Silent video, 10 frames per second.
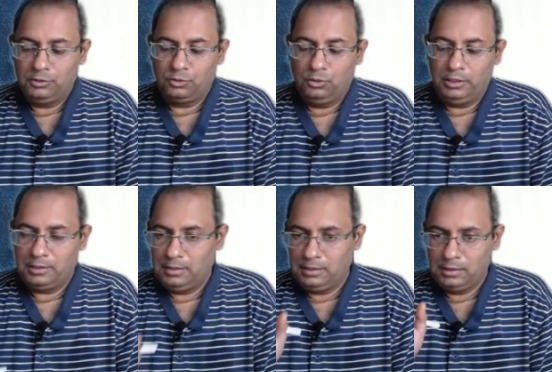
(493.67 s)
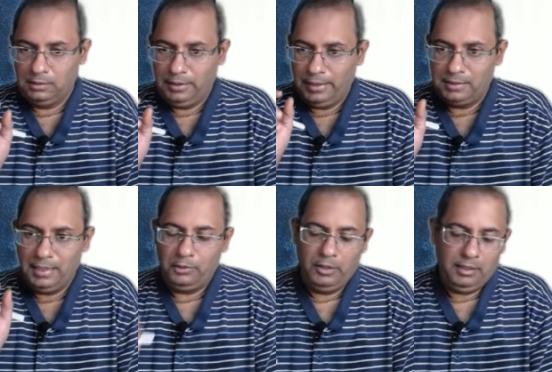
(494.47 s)
So this is the
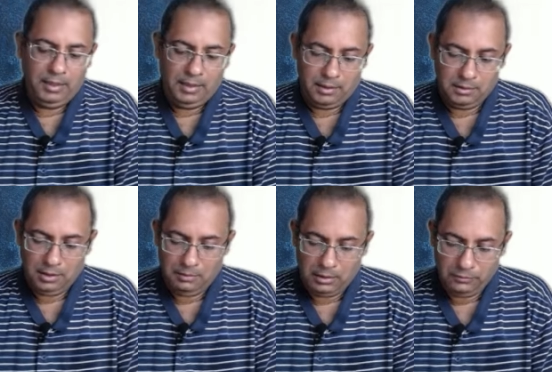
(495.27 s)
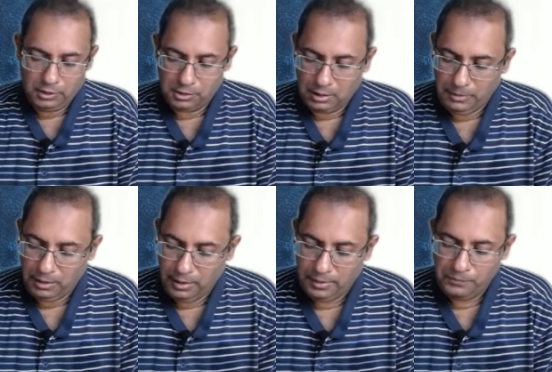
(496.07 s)
exact 20 lakh is the amount which is coming
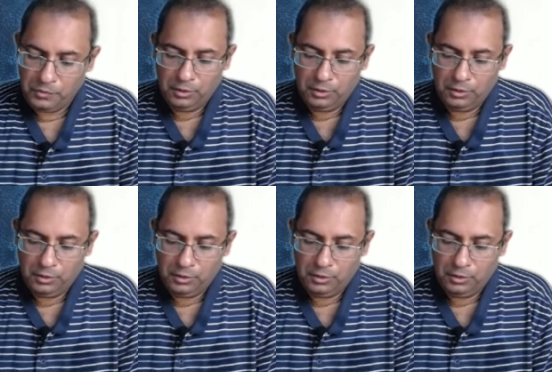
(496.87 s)
here.